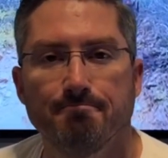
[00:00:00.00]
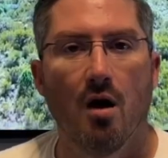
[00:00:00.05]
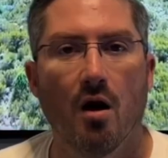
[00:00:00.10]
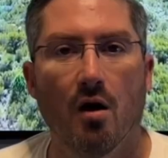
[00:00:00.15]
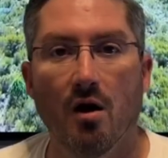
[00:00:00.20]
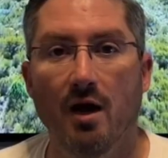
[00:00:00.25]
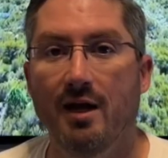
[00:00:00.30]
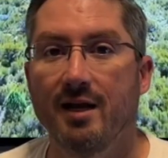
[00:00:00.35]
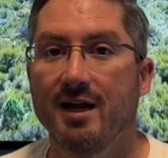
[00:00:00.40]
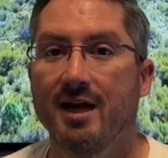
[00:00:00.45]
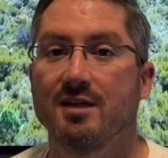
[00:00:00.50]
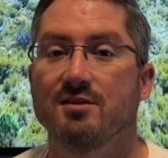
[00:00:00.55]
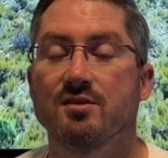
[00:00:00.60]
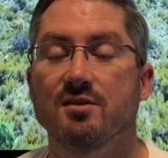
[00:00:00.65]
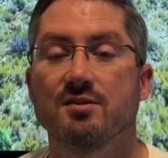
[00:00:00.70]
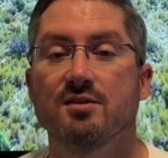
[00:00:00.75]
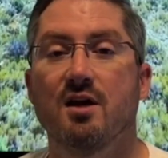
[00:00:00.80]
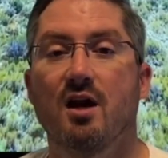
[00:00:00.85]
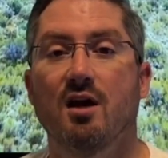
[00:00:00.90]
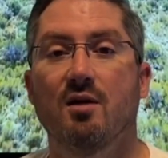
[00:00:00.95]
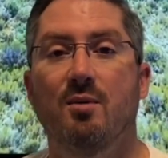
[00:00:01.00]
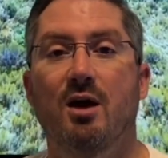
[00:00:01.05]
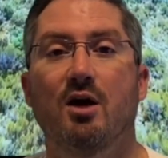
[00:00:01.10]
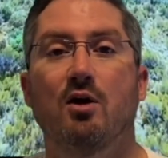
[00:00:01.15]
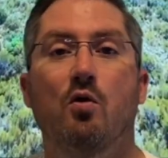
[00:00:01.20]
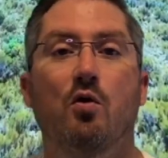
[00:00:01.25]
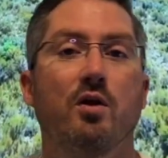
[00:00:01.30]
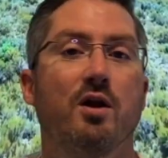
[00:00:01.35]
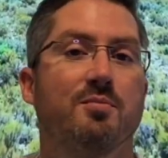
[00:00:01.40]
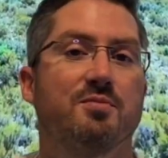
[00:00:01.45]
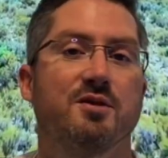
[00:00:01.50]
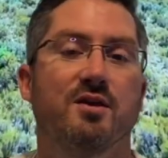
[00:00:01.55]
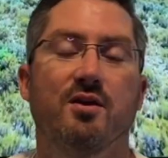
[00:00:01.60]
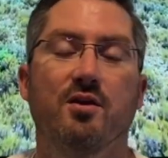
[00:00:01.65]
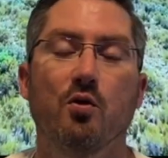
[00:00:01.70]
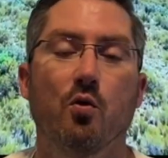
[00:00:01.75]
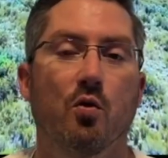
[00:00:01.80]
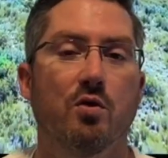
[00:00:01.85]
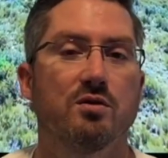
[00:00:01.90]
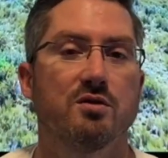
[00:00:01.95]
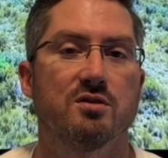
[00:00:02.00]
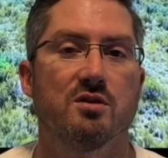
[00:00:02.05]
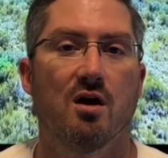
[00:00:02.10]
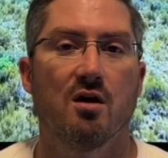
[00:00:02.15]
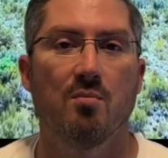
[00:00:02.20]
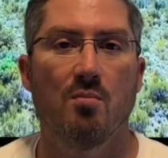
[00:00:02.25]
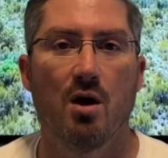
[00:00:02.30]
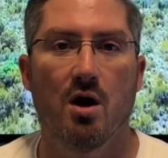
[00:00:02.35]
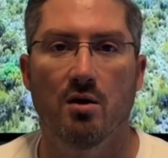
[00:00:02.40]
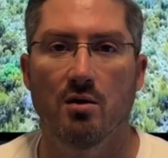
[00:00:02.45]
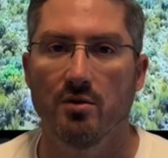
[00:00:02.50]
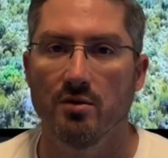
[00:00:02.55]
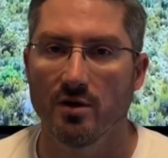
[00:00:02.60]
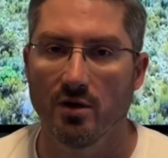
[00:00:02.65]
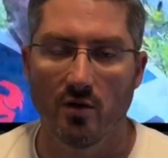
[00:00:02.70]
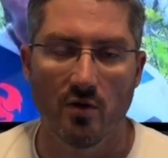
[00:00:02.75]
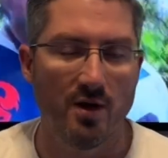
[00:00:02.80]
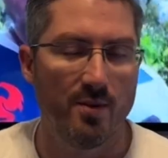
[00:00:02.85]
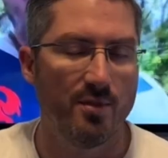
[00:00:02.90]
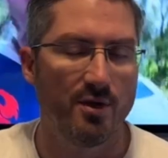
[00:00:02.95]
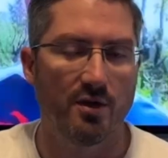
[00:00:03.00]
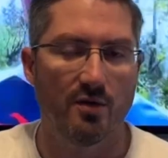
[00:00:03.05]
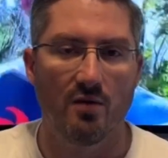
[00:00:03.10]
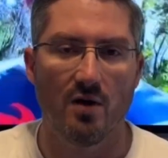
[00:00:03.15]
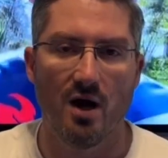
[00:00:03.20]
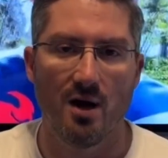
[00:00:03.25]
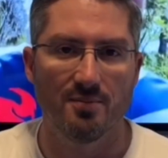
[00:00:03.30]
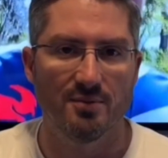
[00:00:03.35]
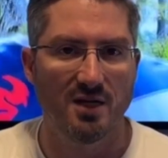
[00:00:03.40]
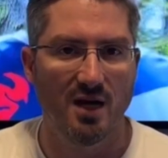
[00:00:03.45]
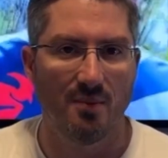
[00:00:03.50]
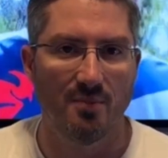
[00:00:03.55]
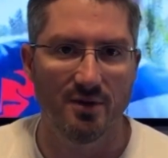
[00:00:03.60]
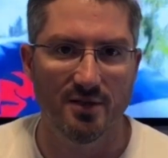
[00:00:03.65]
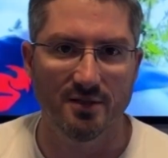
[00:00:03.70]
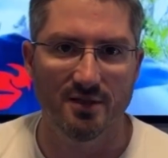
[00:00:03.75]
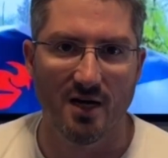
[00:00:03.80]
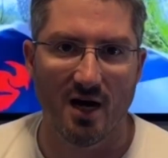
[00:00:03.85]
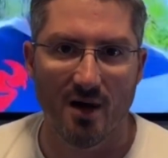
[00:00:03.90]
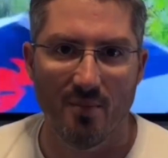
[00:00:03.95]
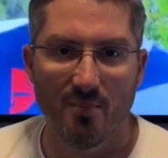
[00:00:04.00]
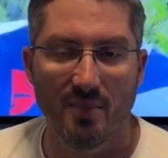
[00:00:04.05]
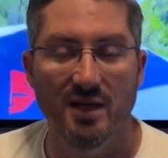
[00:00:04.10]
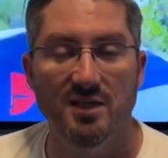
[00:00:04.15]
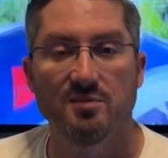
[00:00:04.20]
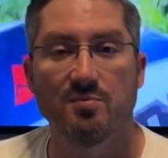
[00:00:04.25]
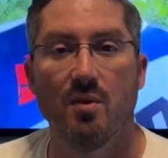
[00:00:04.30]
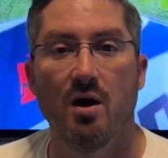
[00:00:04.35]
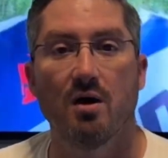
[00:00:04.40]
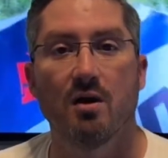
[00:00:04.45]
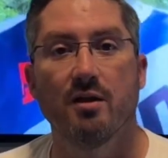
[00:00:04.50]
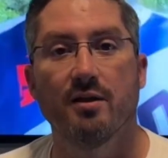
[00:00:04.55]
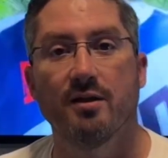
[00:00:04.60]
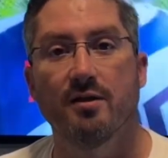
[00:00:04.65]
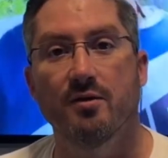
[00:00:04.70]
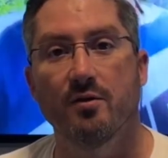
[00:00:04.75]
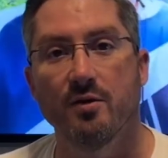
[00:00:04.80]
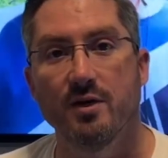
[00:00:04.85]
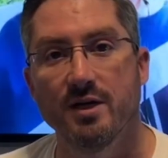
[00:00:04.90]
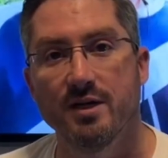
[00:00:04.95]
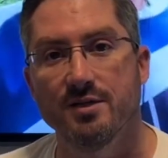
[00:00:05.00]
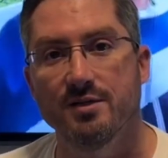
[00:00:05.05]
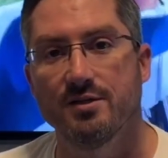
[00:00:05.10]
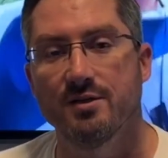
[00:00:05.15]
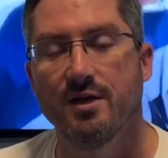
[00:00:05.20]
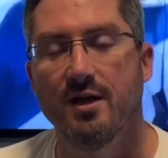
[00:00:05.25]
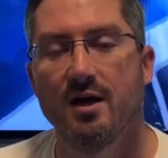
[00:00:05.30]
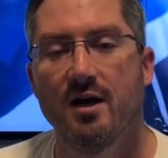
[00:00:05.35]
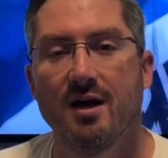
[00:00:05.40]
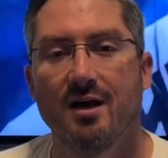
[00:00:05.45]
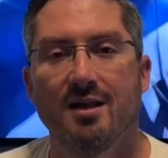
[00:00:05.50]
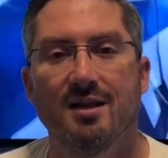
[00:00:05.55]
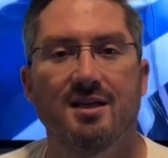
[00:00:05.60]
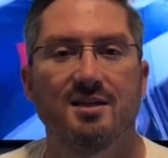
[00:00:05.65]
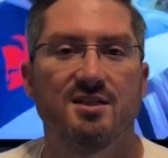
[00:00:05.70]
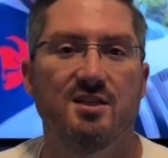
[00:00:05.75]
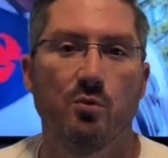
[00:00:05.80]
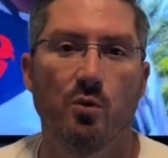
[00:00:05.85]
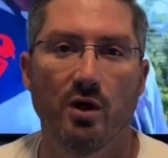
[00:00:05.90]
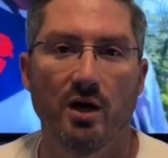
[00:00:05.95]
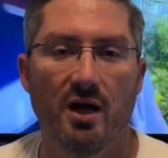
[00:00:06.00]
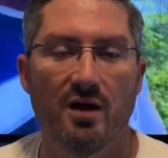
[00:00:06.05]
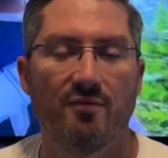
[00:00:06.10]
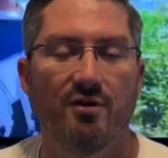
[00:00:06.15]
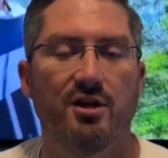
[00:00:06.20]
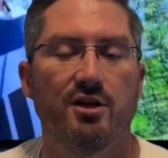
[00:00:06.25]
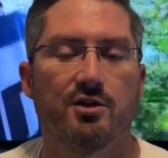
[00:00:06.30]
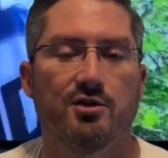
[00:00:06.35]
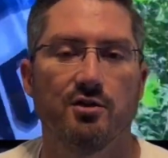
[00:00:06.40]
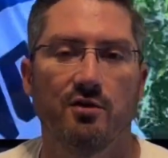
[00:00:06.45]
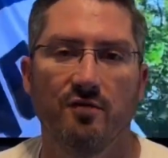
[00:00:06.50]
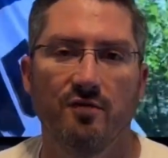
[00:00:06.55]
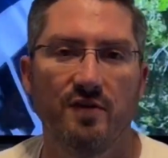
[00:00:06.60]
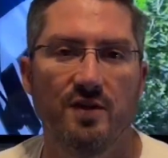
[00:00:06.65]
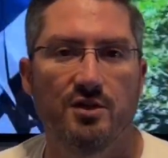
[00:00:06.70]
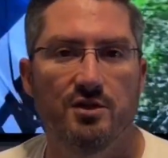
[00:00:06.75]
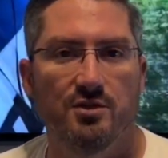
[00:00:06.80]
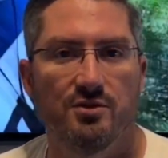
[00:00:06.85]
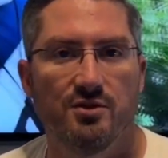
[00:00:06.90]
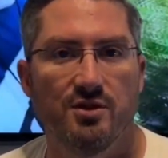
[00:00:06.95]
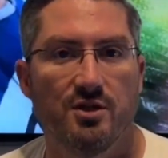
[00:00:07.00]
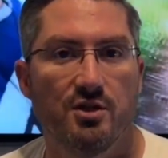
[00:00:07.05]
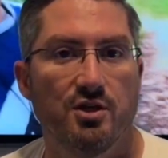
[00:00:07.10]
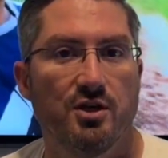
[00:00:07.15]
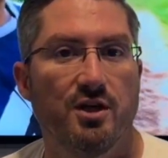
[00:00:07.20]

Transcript: All right, next let's talk about going up to the North Star model, the cream of the crop, top of the top, best model that there is. Let's see what kind of additional features that you